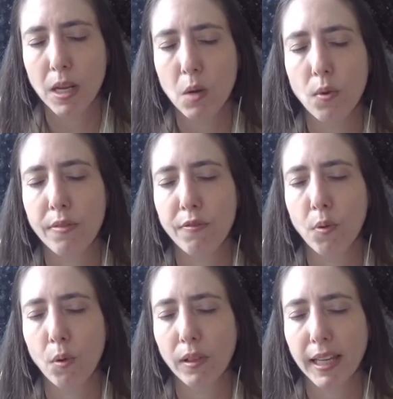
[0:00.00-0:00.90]
with
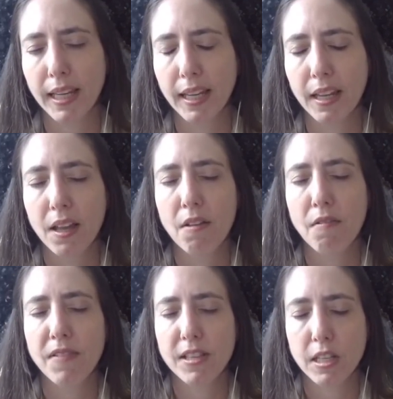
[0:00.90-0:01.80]
fully
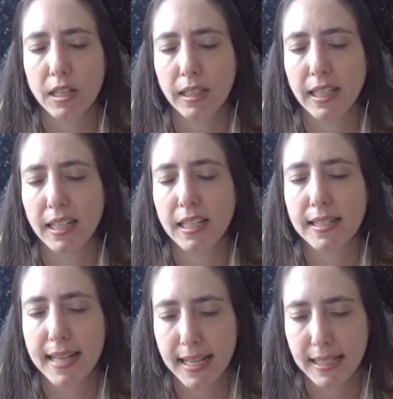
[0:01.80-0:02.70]
physically
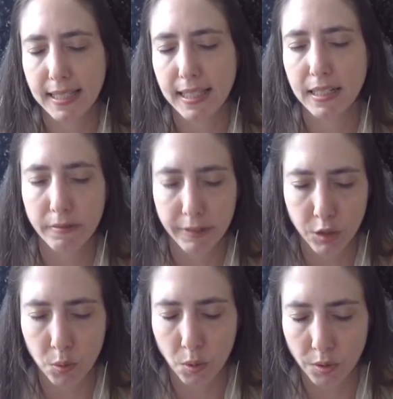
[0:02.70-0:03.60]
dense
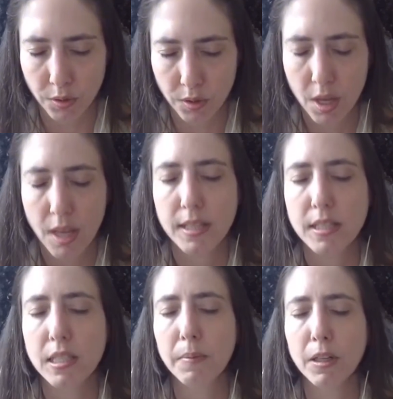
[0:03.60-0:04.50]
individuals,
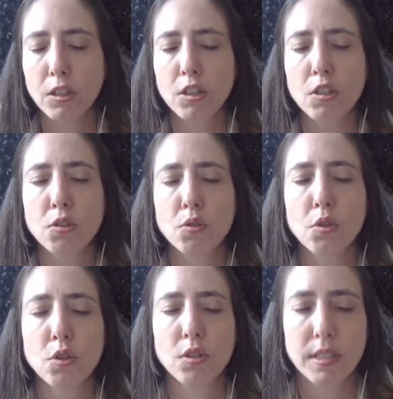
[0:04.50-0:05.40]
similar to
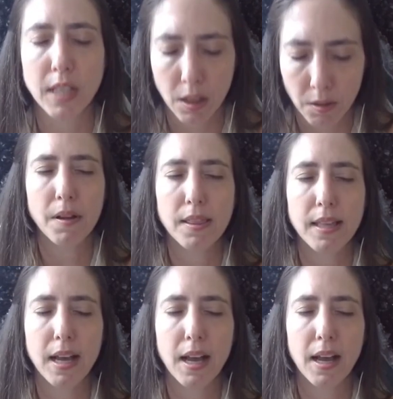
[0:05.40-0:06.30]
yourself.
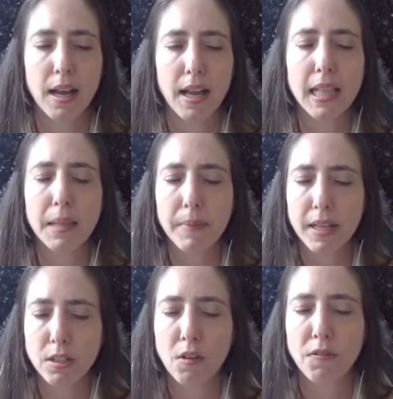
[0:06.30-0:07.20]
The element
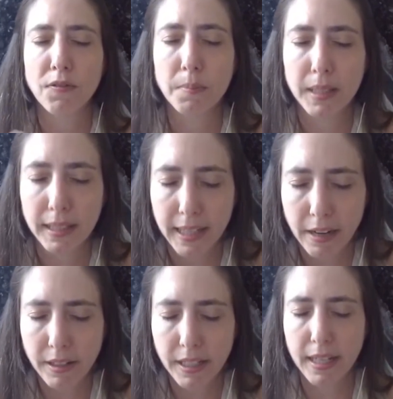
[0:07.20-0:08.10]
of
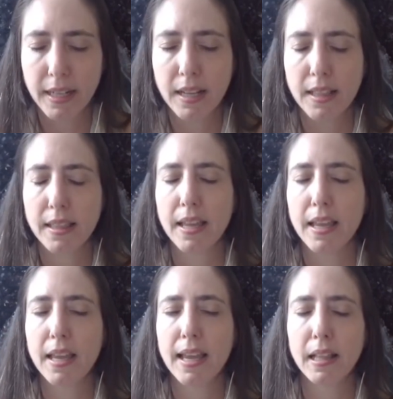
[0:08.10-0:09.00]
familiarity, the
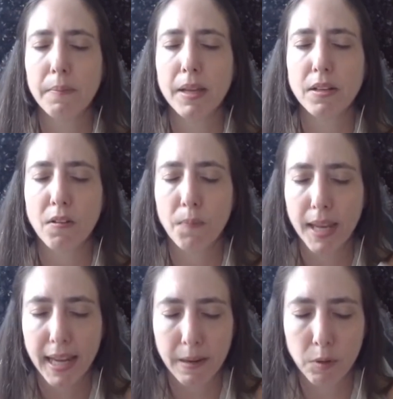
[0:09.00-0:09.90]
element of being
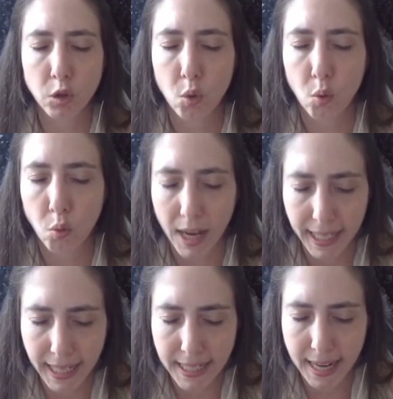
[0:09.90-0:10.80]
able to
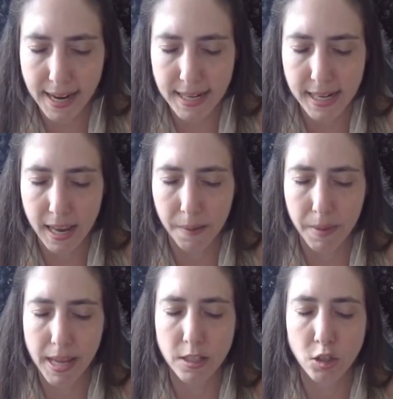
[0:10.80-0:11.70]
recognize them
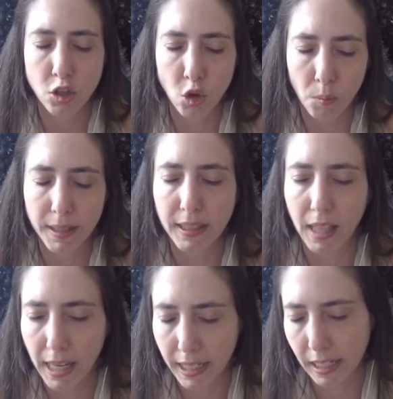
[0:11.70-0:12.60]
as
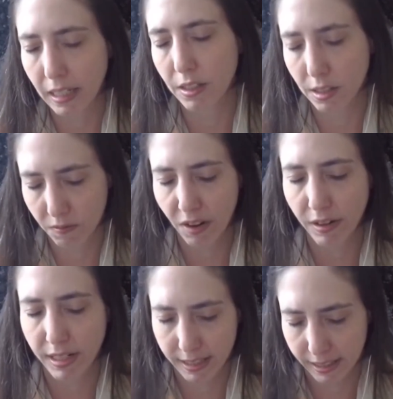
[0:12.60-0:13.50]
human-like is very
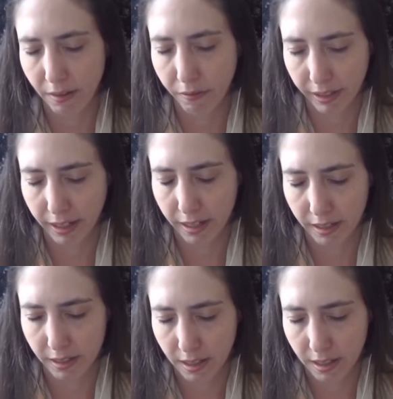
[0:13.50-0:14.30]
significant.